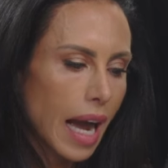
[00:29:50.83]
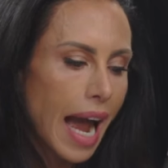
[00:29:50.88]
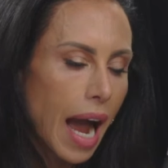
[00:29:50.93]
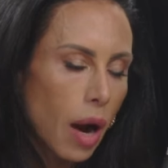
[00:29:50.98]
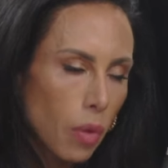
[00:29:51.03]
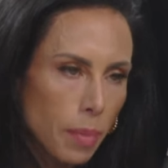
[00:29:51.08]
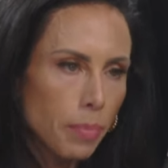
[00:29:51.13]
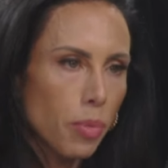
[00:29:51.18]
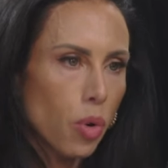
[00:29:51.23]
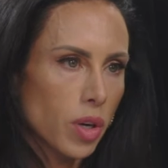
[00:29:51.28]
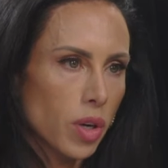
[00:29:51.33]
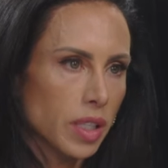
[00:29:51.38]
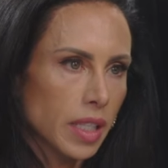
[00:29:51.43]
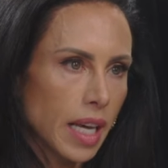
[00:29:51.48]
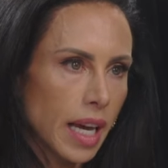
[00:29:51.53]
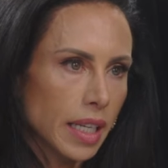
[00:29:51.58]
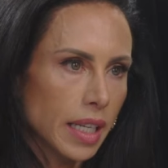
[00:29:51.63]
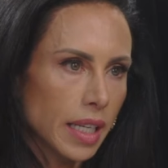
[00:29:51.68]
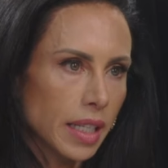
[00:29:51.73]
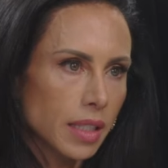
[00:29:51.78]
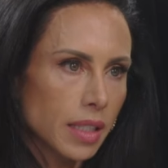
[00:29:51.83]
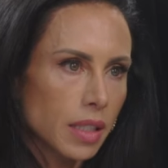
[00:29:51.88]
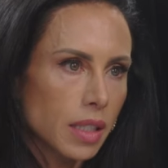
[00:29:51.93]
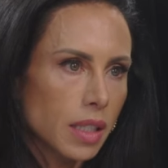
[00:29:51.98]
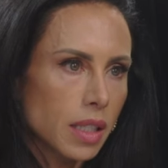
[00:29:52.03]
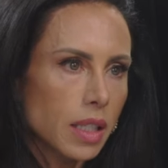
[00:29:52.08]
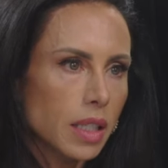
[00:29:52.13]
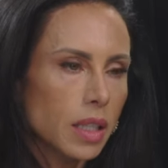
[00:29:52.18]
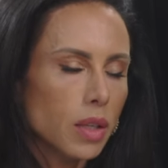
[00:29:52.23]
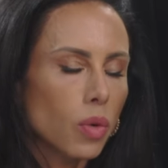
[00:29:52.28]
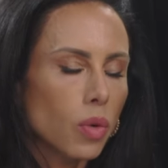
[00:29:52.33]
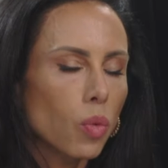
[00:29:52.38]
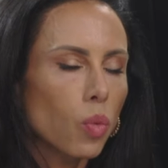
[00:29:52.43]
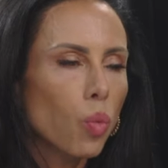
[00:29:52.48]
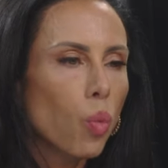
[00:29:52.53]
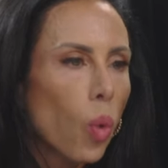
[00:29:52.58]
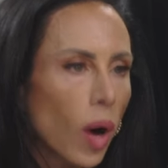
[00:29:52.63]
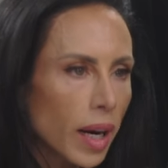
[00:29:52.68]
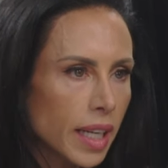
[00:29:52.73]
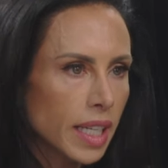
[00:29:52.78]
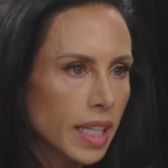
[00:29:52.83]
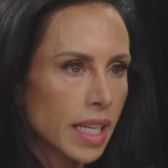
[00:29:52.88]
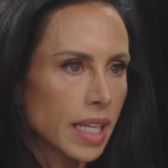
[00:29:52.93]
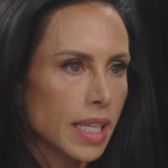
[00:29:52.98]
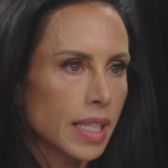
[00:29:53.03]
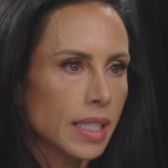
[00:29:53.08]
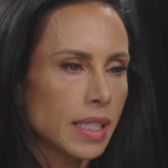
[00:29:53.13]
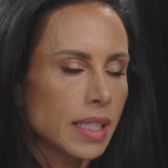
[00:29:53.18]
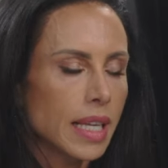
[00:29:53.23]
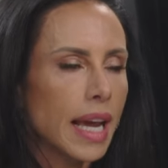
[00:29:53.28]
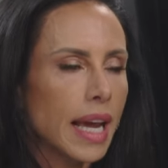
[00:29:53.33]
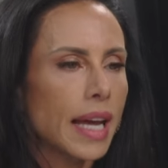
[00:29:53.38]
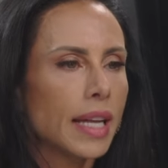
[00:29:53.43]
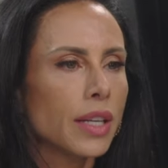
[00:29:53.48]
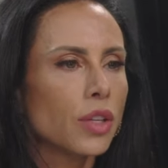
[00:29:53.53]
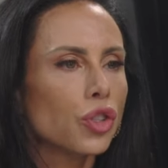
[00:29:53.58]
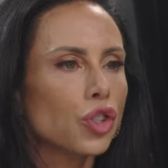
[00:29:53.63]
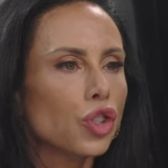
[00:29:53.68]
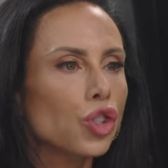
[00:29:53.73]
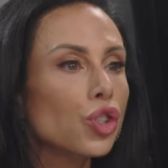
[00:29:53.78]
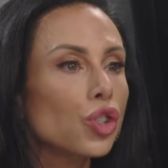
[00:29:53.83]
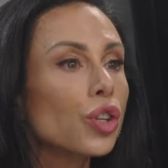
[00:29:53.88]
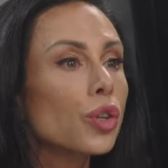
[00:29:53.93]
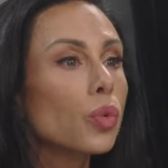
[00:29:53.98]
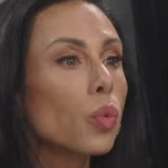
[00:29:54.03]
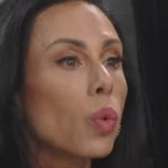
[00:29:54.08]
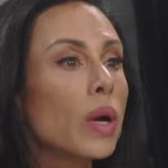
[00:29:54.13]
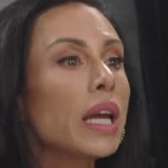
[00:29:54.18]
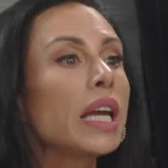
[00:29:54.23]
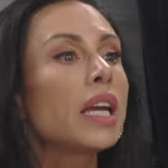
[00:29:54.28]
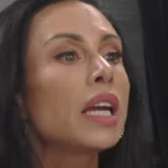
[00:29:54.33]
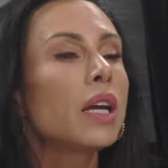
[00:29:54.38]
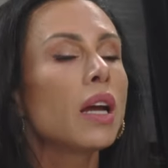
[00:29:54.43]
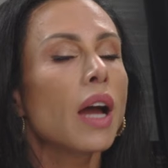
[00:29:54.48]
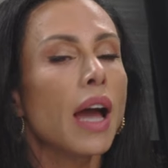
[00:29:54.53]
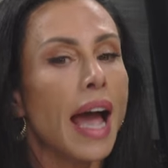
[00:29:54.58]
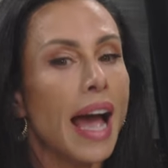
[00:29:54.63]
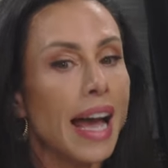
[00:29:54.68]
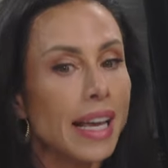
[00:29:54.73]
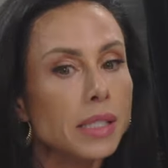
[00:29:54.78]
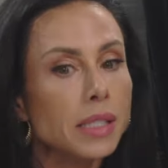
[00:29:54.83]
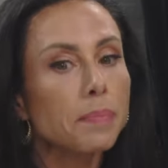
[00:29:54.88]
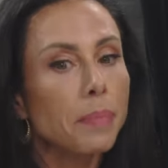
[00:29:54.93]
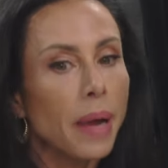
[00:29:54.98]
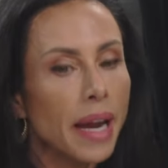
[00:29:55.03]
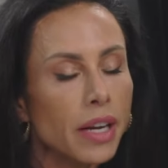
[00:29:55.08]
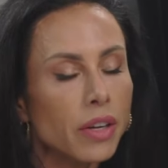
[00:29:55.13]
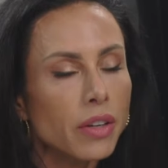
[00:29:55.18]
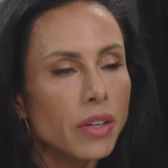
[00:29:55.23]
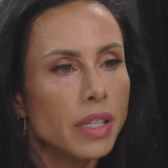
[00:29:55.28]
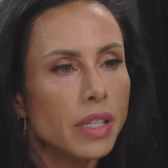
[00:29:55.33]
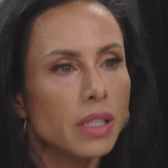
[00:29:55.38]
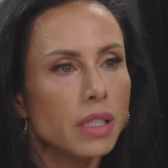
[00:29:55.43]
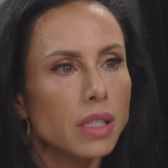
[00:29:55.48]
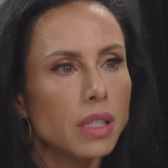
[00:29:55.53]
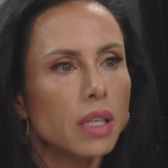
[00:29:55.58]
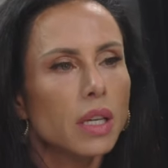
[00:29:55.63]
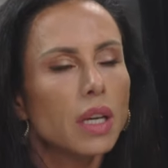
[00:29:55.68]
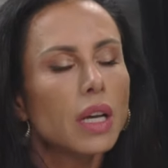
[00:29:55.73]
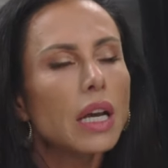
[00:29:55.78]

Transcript: how important that is what it is and should we as parents